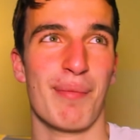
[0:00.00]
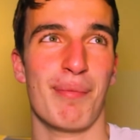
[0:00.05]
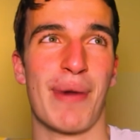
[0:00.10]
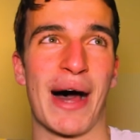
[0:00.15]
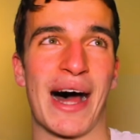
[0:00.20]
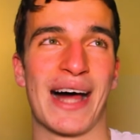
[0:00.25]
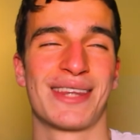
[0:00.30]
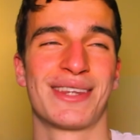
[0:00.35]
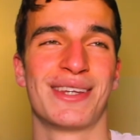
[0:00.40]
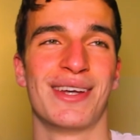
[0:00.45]

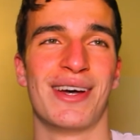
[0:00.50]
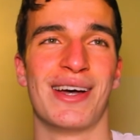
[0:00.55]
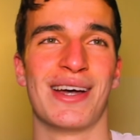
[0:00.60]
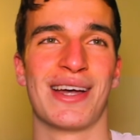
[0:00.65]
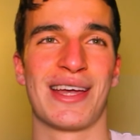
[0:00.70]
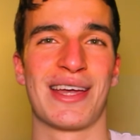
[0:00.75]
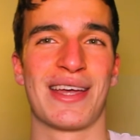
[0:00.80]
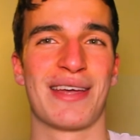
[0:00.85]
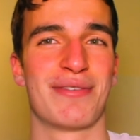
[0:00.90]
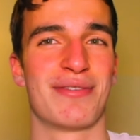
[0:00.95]
But
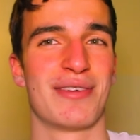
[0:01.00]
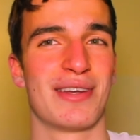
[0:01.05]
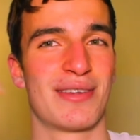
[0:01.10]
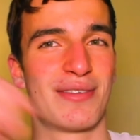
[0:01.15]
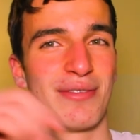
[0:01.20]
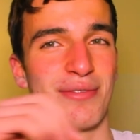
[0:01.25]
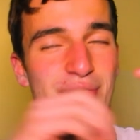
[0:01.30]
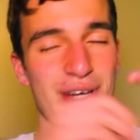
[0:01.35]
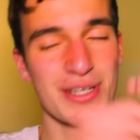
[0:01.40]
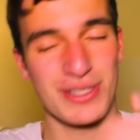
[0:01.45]
uh, if
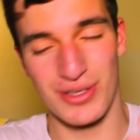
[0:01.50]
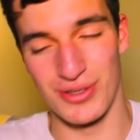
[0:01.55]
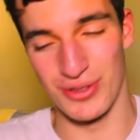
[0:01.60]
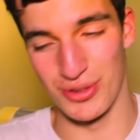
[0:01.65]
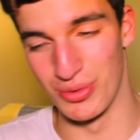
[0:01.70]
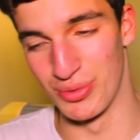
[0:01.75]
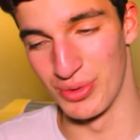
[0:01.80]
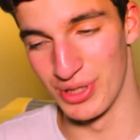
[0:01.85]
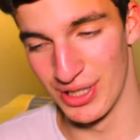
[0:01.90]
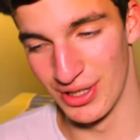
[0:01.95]
it
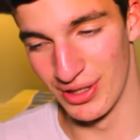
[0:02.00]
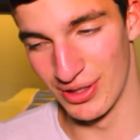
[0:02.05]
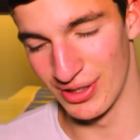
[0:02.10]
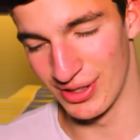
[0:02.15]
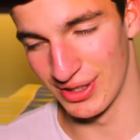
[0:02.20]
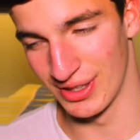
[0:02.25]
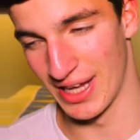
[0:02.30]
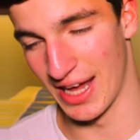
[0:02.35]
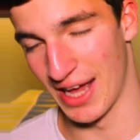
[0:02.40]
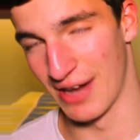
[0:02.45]
wasn't good,
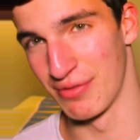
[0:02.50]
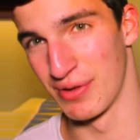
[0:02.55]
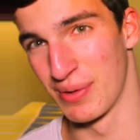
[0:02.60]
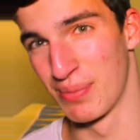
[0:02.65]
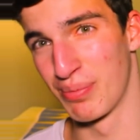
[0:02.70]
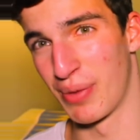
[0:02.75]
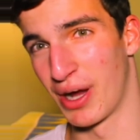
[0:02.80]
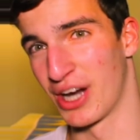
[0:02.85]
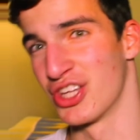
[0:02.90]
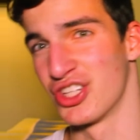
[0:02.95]
then
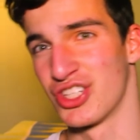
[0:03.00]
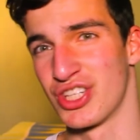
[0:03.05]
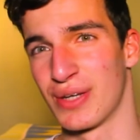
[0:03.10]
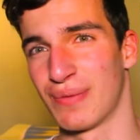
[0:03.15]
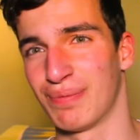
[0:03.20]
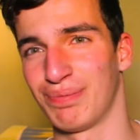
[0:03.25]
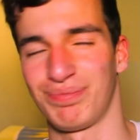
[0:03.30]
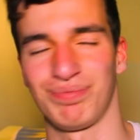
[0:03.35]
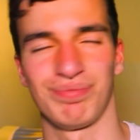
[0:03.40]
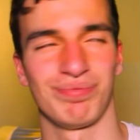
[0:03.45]
we punish
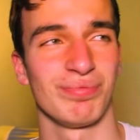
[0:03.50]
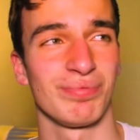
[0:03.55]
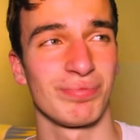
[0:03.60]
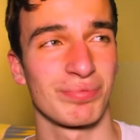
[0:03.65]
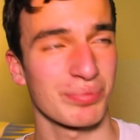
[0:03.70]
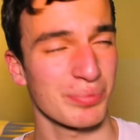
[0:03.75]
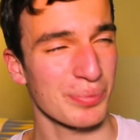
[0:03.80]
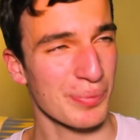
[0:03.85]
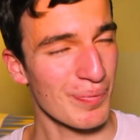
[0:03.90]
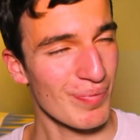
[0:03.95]
him.
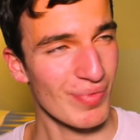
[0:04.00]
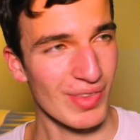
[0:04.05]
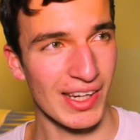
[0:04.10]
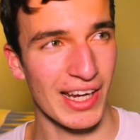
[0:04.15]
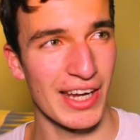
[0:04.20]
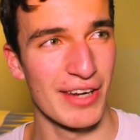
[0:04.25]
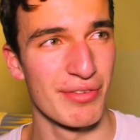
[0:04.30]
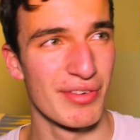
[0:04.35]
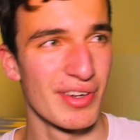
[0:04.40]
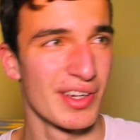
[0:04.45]

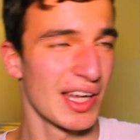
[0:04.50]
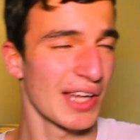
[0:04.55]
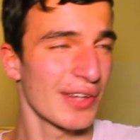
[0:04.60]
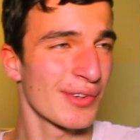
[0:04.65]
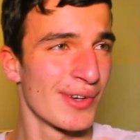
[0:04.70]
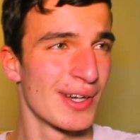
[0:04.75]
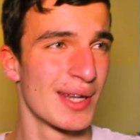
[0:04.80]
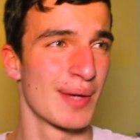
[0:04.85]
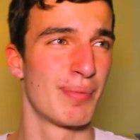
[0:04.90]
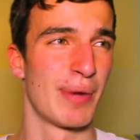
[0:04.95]
And we
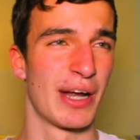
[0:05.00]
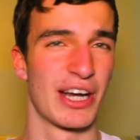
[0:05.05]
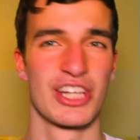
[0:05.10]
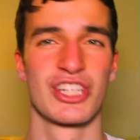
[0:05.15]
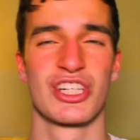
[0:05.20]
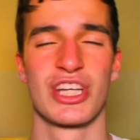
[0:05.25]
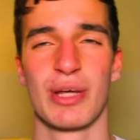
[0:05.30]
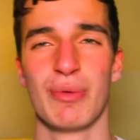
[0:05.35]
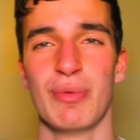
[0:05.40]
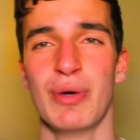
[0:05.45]
not only
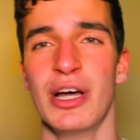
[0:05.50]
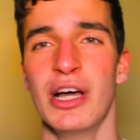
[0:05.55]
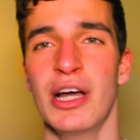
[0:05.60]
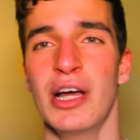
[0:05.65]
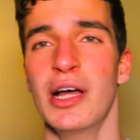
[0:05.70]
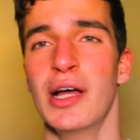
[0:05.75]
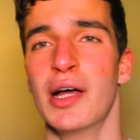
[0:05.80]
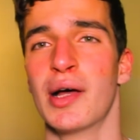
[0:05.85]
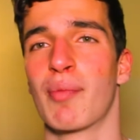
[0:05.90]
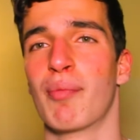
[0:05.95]
punish him,
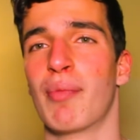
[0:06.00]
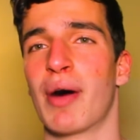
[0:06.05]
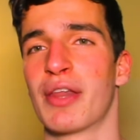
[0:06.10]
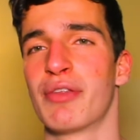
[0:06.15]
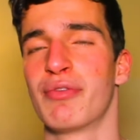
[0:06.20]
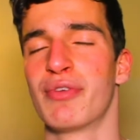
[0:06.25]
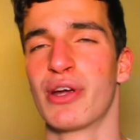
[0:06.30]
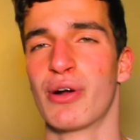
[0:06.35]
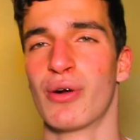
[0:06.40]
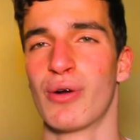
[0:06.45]

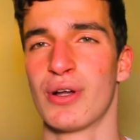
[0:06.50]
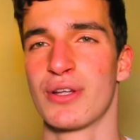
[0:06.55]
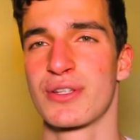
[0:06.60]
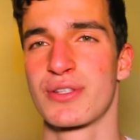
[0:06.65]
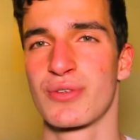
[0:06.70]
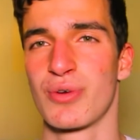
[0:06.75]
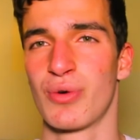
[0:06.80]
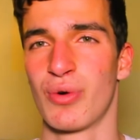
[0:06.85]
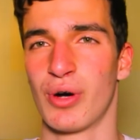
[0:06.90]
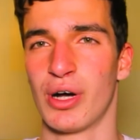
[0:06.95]
but we
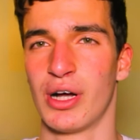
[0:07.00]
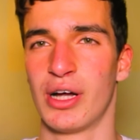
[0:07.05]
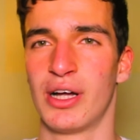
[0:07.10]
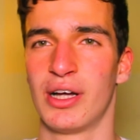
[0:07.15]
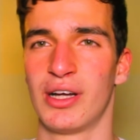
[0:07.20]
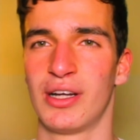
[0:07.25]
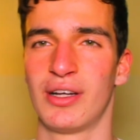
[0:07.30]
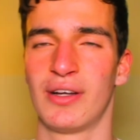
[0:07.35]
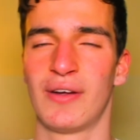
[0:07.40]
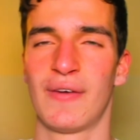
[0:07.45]
also
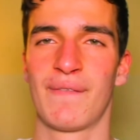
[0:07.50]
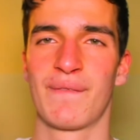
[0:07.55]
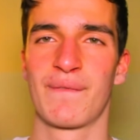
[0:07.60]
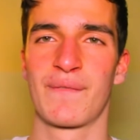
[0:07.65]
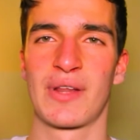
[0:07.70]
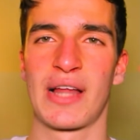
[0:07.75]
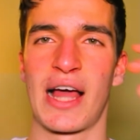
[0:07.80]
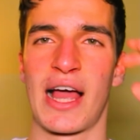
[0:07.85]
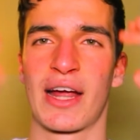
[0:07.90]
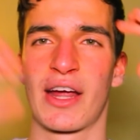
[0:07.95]

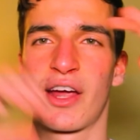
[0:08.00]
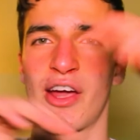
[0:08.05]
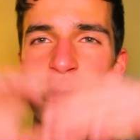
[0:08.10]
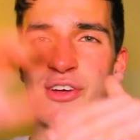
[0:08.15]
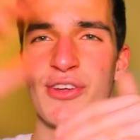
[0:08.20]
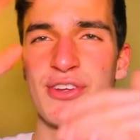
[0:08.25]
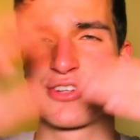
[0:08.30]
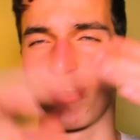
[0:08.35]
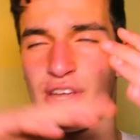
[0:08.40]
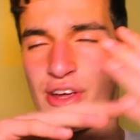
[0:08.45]
like
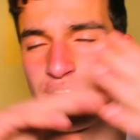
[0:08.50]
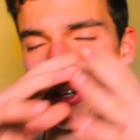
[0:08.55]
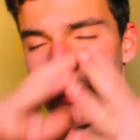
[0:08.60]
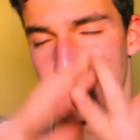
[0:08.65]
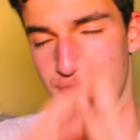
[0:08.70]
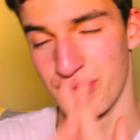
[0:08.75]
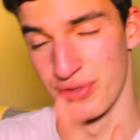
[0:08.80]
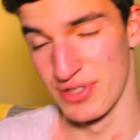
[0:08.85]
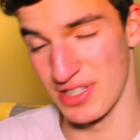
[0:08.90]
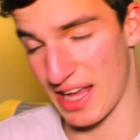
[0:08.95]

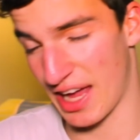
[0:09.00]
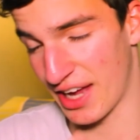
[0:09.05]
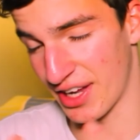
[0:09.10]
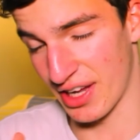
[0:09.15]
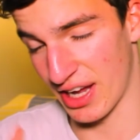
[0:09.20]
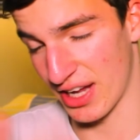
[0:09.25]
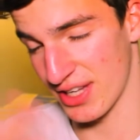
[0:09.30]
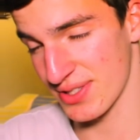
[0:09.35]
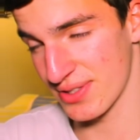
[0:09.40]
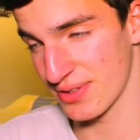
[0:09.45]

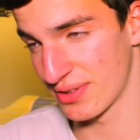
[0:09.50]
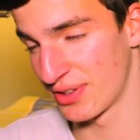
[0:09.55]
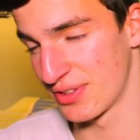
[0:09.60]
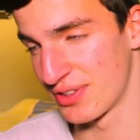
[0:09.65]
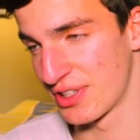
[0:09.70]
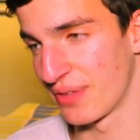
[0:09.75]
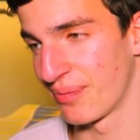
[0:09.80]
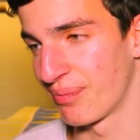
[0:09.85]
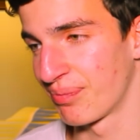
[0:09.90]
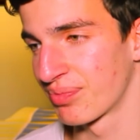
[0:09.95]
adjust,
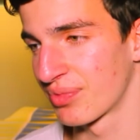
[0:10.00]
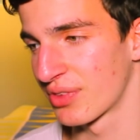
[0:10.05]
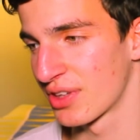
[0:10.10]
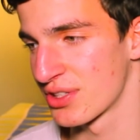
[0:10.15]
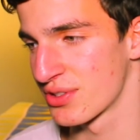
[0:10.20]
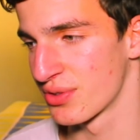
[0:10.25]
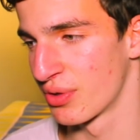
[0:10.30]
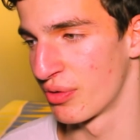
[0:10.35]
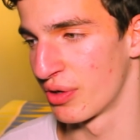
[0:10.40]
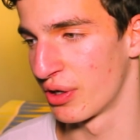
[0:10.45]
adjust
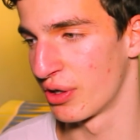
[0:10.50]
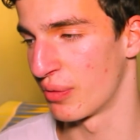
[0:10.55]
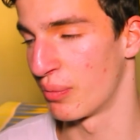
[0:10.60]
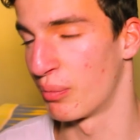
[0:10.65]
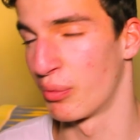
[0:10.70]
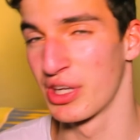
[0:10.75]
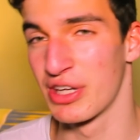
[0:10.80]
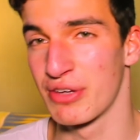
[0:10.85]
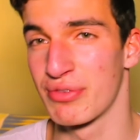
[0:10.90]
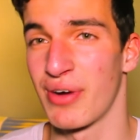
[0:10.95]
so we
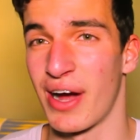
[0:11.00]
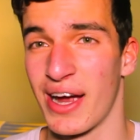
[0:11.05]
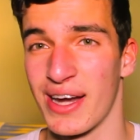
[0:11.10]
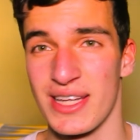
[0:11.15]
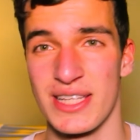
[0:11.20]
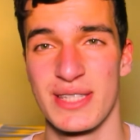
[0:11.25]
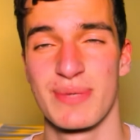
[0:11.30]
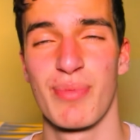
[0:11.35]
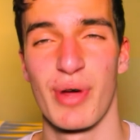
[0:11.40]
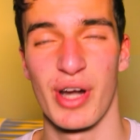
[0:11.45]
modify
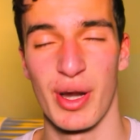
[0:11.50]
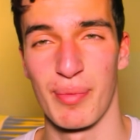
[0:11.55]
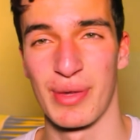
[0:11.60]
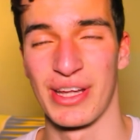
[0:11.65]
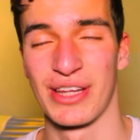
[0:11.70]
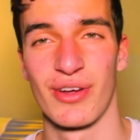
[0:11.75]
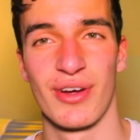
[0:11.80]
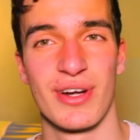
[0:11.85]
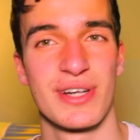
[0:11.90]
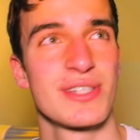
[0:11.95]
these
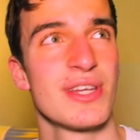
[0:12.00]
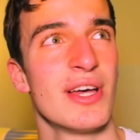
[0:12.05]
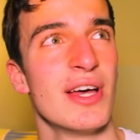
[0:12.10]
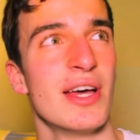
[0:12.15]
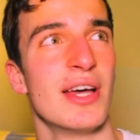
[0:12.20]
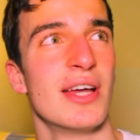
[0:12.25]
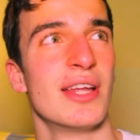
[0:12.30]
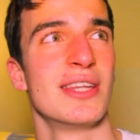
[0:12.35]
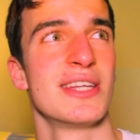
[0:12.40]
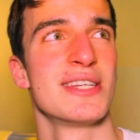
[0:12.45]
parameters,
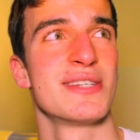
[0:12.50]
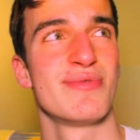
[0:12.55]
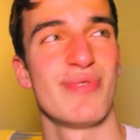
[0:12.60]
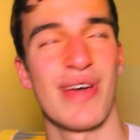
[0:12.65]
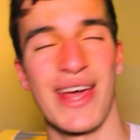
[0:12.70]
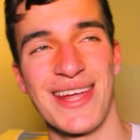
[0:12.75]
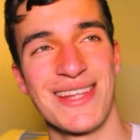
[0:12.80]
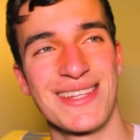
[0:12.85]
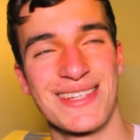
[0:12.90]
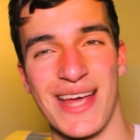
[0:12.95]
these
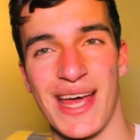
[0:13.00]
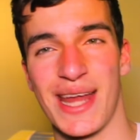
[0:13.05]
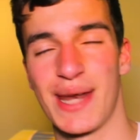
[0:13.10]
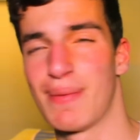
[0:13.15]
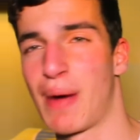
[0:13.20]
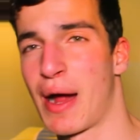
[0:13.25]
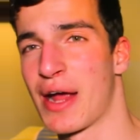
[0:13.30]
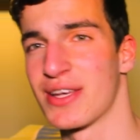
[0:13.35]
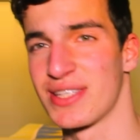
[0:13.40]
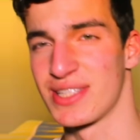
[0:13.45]
weights
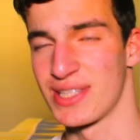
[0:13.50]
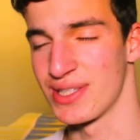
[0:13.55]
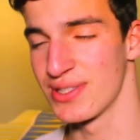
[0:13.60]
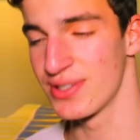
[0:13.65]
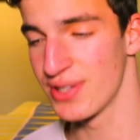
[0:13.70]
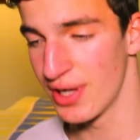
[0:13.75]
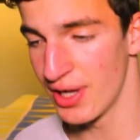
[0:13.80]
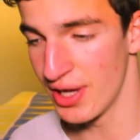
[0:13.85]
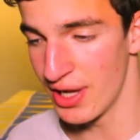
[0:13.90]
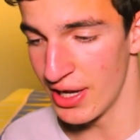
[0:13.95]
and
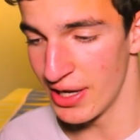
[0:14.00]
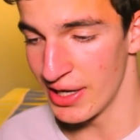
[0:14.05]
biases